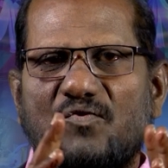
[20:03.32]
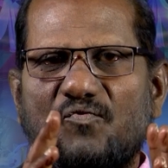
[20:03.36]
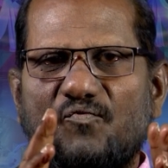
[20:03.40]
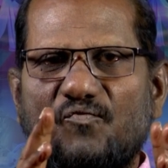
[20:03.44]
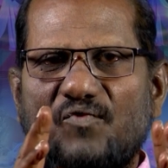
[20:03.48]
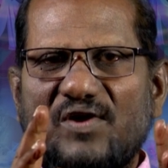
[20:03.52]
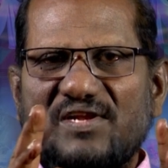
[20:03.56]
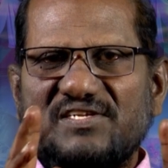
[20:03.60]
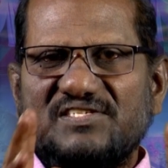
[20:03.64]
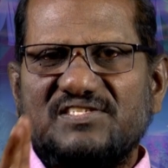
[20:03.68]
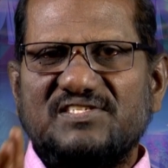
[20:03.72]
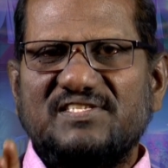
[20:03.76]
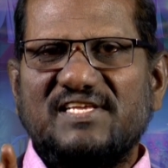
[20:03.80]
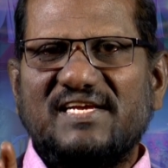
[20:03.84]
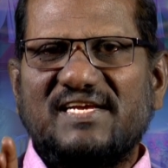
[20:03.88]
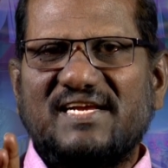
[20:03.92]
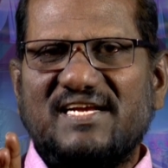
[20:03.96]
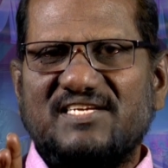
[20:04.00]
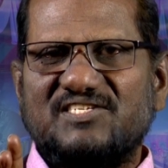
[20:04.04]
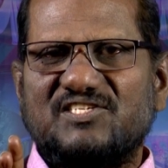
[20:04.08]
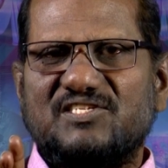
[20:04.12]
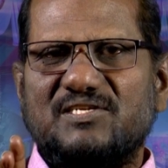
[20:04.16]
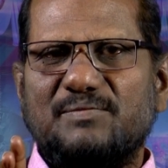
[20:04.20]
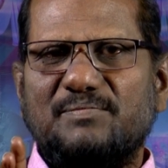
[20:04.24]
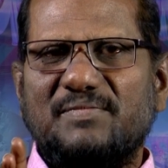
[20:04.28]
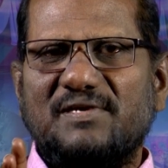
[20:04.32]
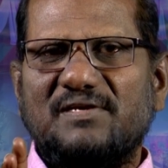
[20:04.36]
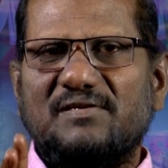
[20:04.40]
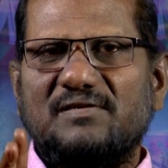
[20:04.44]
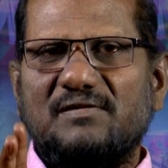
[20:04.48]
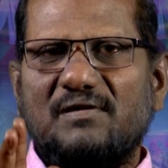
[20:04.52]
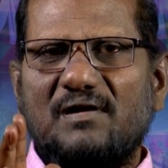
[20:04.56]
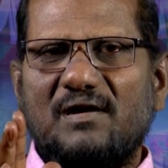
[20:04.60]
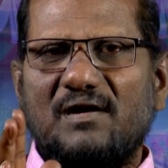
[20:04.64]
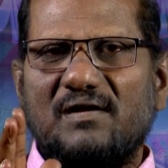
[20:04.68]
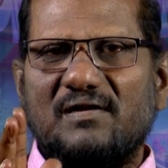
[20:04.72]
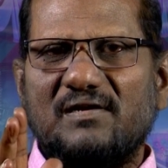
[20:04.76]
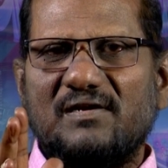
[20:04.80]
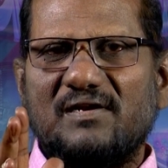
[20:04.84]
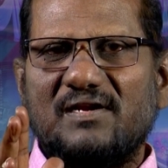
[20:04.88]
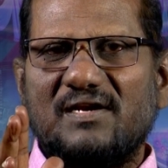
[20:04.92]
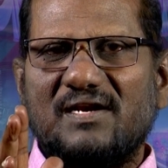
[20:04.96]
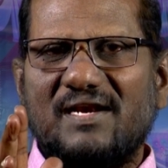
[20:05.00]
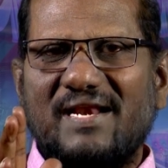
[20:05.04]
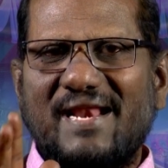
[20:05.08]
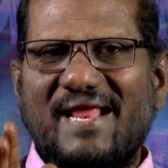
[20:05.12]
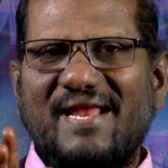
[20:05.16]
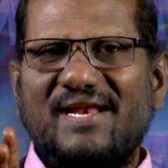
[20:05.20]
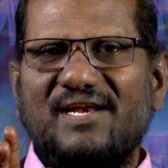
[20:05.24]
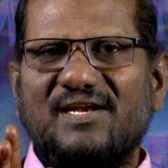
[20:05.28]
Once the customer or
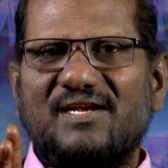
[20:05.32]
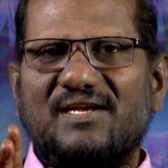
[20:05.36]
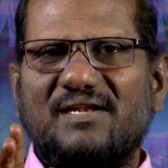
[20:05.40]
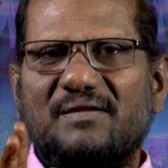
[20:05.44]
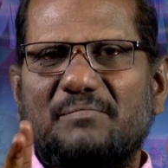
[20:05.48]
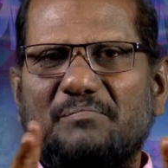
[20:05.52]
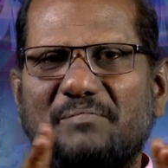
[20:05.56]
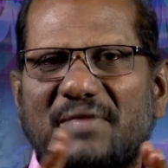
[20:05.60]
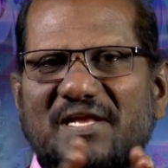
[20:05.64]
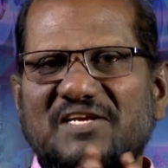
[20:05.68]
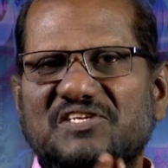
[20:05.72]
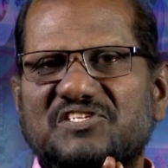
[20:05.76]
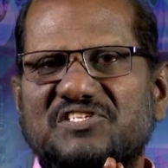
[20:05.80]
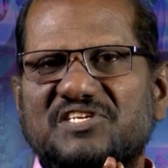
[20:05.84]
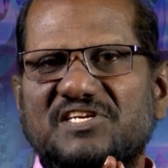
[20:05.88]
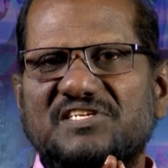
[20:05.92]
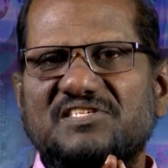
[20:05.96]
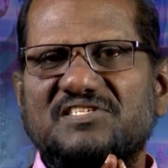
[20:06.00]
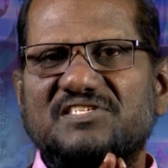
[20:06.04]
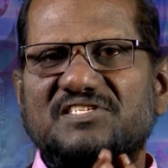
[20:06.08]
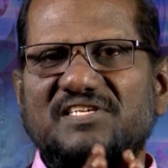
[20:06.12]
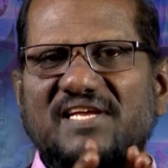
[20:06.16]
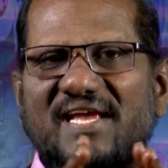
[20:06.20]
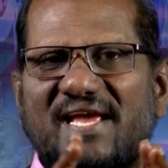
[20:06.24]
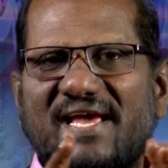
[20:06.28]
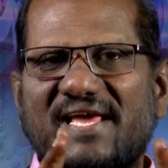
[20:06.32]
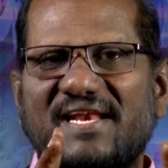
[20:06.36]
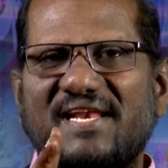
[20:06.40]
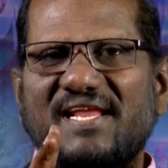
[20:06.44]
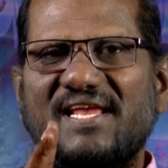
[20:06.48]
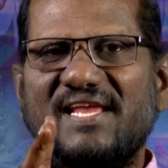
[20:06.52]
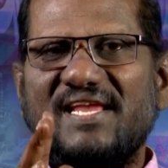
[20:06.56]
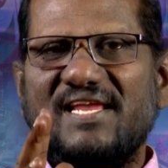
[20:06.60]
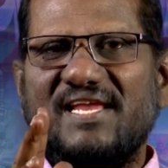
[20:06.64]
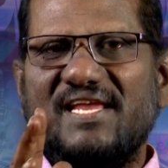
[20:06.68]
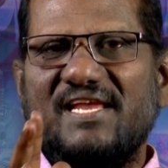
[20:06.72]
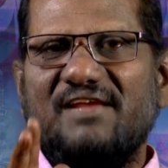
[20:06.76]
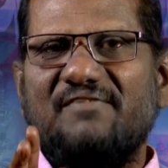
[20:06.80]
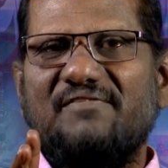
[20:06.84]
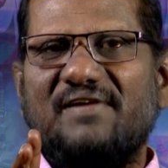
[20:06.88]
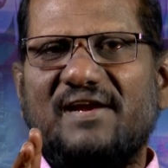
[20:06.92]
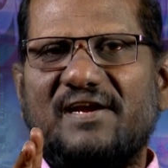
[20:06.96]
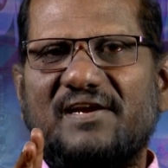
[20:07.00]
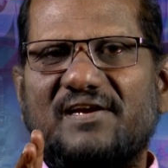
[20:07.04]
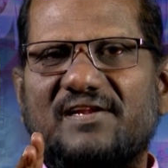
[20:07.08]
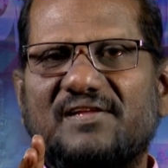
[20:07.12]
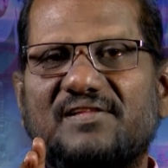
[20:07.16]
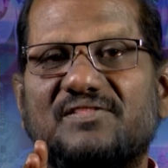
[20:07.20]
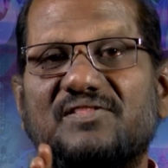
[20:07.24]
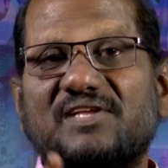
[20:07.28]
client mentions any
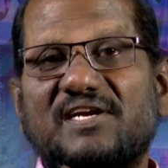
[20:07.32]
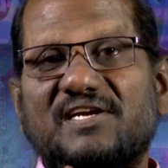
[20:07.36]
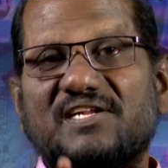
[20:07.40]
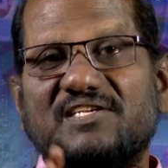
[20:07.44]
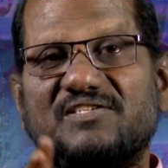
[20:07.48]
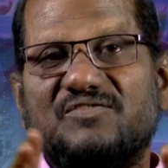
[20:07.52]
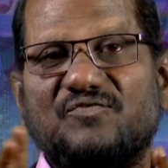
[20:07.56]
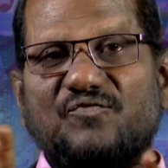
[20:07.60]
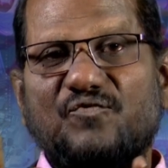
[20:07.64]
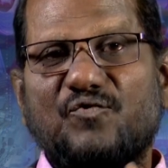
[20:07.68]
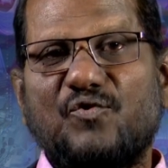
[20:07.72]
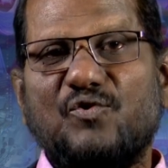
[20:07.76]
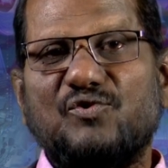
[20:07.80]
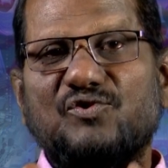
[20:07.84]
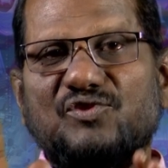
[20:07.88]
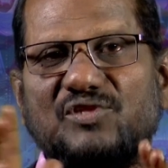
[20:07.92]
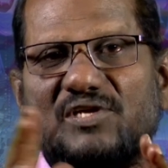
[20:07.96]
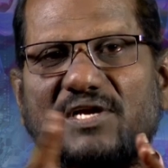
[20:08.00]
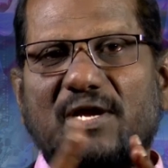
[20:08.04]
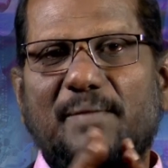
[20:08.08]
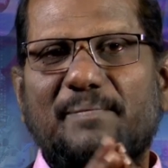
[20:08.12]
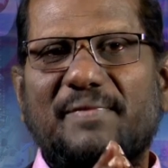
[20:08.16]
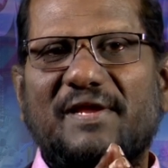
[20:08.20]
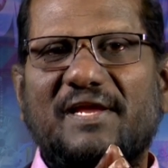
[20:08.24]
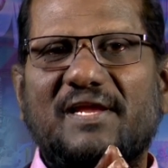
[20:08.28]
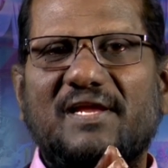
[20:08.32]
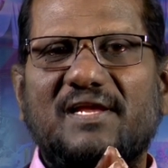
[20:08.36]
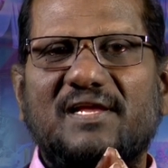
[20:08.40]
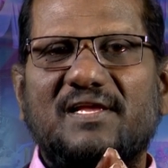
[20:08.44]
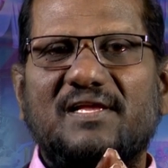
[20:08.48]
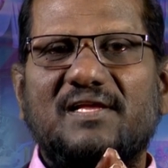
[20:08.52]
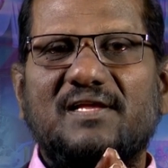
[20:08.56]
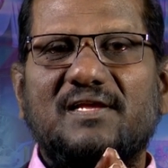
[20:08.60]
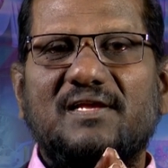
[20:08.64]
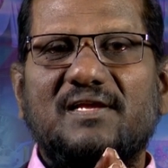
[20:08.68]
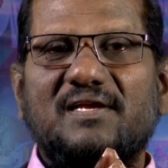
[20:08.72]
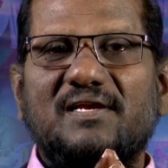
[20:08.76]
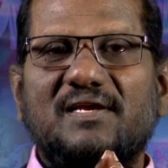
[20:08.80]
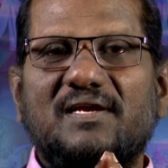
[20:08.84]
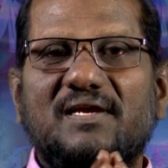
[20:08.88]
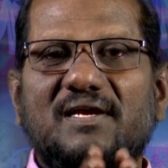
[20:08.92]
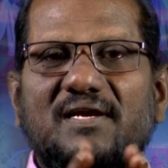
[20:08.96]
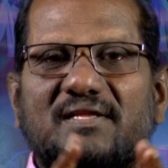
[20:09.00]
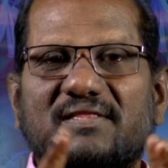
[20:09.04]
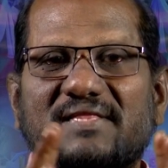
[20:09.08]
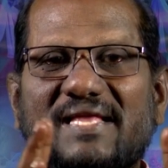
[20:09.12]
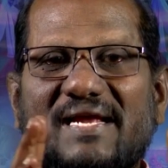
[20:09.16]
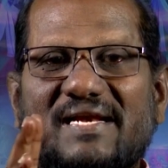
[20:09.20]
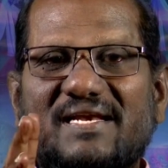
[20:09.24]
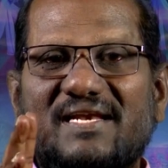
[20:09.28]
event that is forthcoming
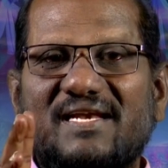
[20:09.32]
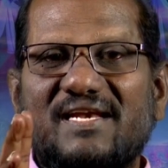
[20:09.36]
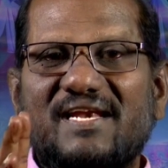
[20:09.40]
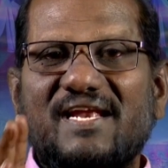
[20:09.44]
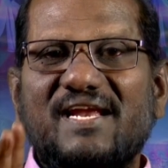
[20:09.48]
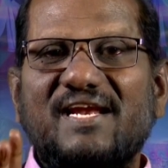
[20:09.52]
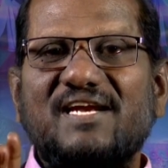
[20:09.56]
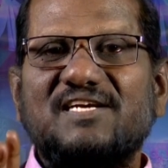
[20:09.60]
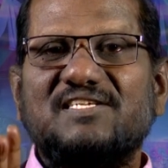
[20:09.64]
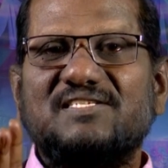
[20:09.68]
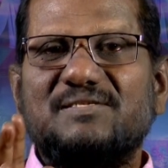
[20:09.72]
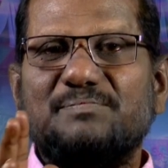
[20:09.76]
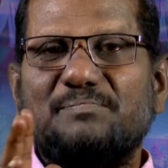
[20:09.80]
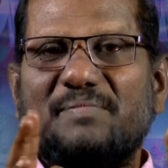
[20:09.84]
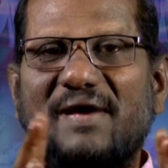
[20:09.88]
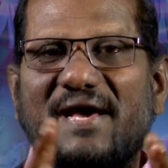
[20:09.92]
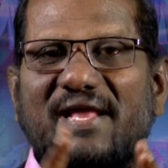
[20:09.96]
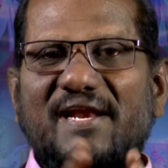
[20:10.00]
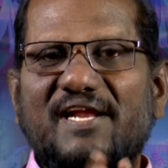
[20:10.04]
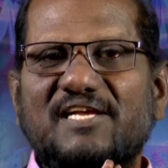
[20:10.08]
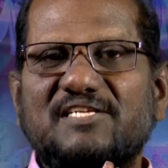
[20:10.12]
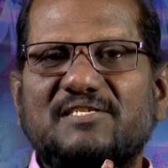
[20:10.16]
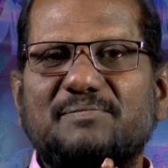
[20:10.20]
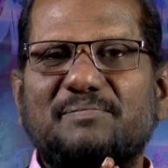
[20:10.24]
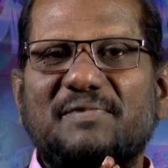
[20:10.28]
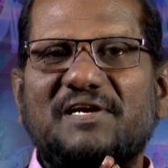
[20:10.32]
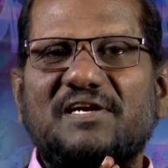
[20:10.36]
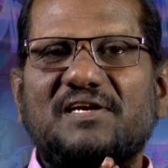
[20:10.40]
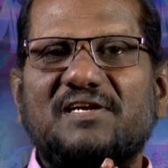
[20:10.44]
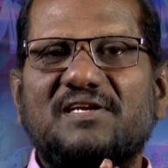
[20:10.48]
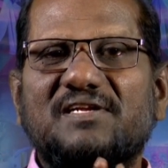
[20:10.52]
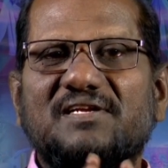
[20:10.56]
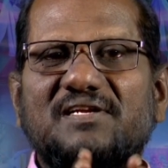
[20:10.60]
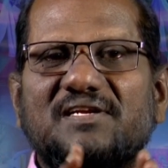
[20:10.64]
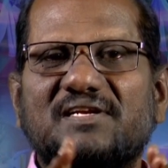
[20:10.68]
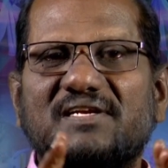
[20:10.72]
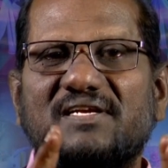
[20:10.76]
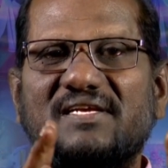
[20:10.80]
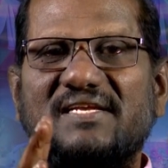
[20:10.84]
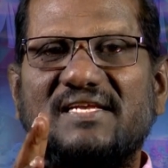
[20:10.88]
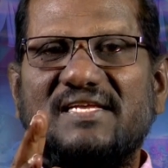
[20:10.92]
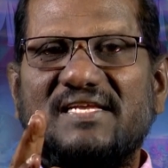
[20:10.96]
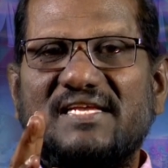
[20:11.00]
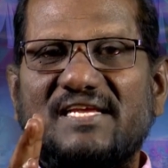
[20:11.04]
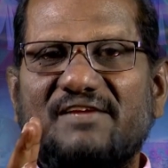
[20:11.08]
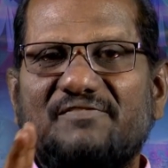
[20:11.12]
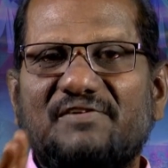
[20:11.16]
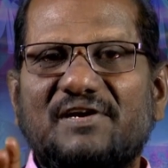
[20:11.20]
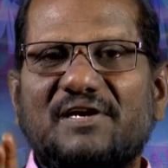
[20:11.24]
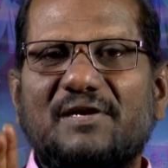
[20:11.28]
that needs management,
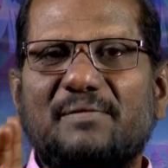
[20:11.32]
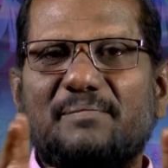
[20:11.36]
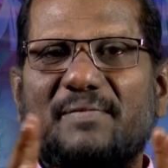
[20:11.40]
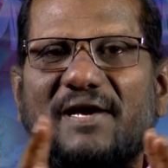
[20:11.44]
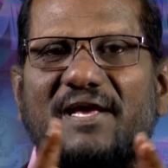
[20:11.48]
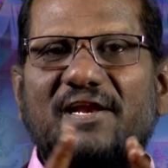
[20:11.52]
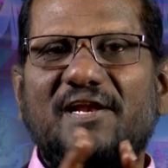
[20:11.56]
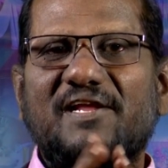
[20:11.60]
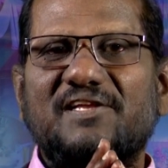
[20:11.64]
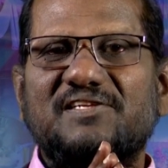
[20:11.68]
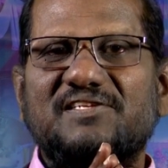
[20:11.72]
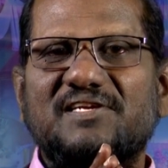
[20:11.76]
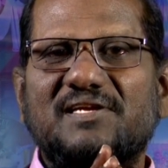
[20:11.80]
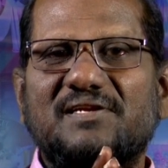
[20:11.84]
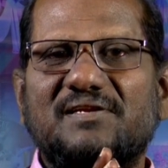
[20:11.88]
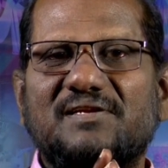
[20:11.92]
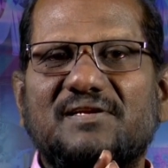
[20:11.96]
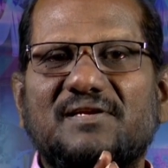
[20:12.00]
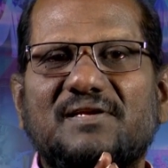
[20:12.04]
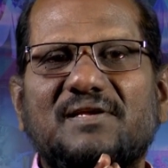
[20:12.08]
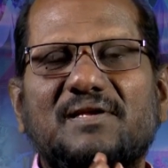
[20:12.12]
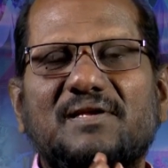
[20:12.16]
event manager,